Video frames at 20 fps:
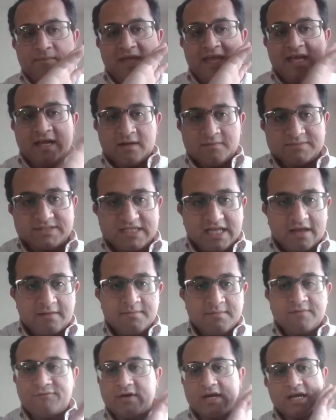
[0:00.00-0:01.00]
income
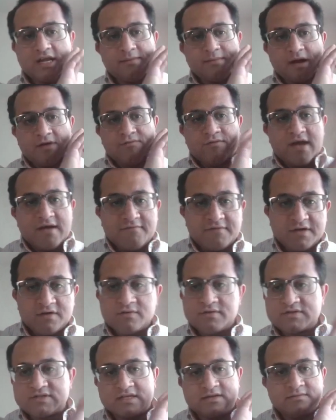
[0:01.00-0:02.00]
statement, forget about
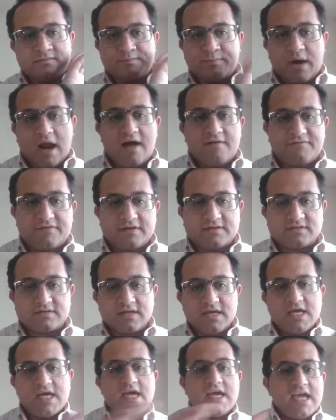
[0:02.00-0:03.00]
revenues and
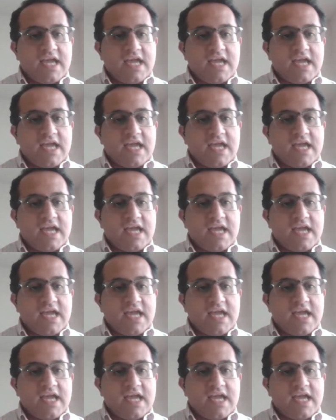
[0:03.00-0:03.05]
profits.